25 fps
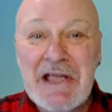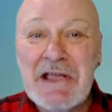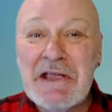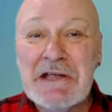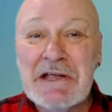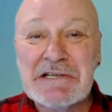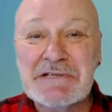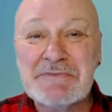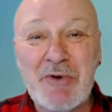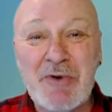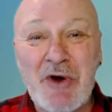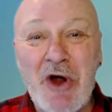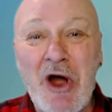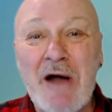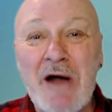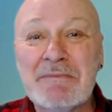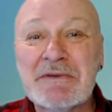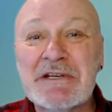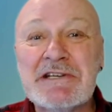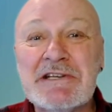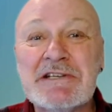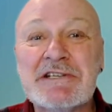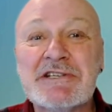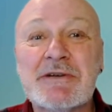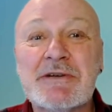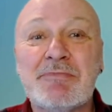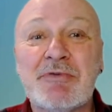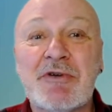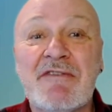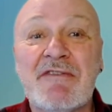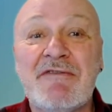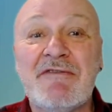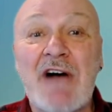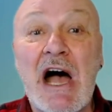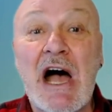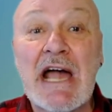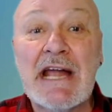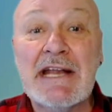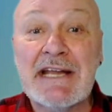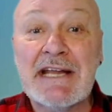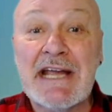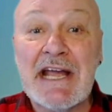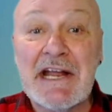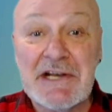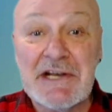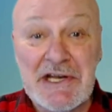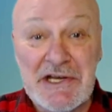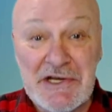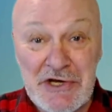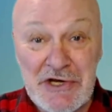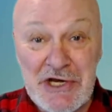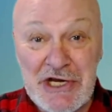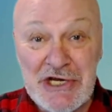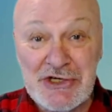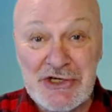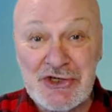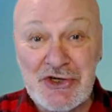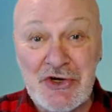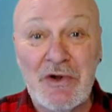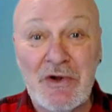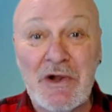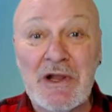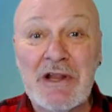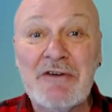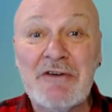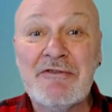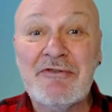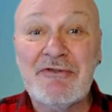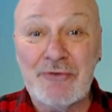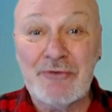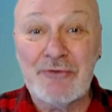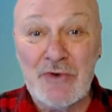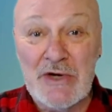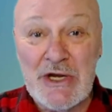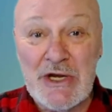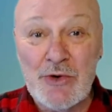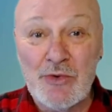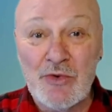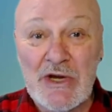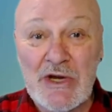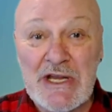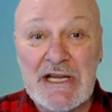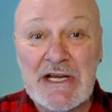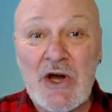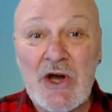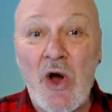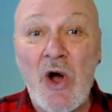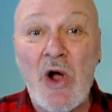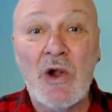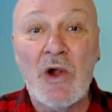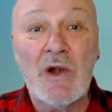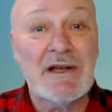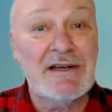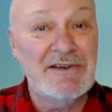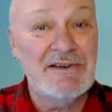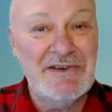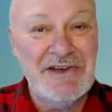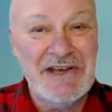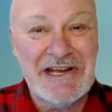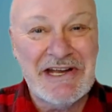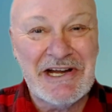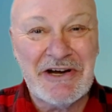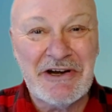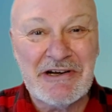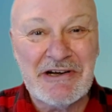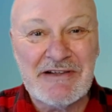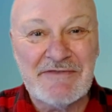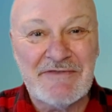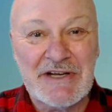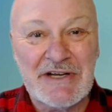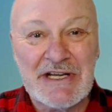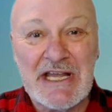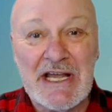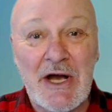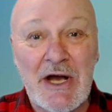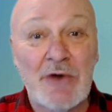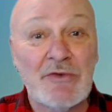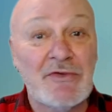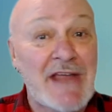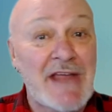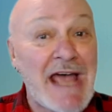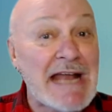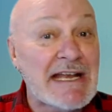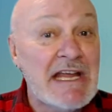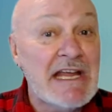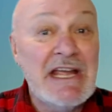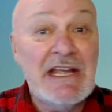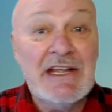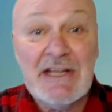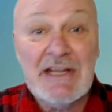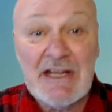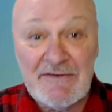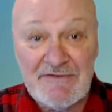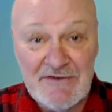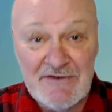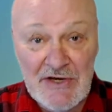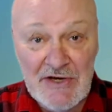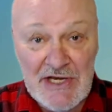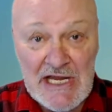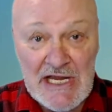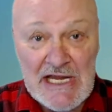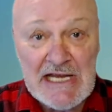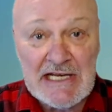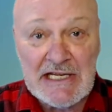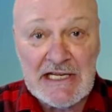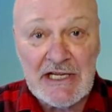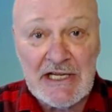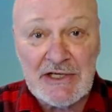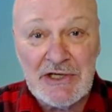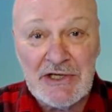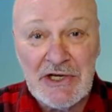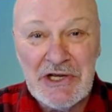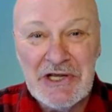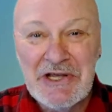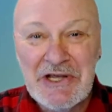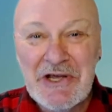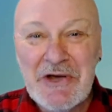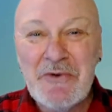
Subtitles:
is prompted to provide an initial free recall narrative account that, if needed,